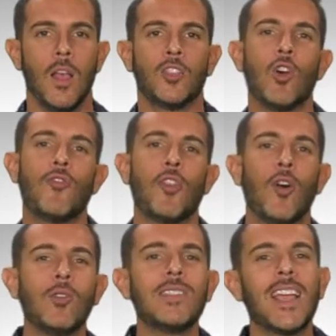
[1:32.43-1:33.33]
So for
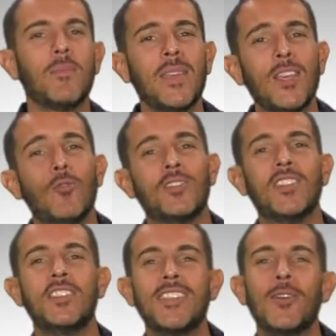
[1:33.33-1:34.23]
those like me who
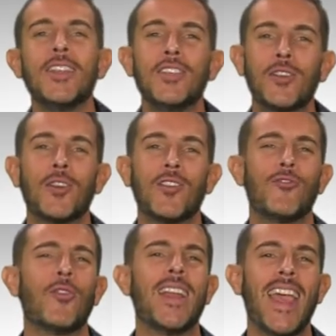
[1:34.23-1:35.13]
sincerely yearn for an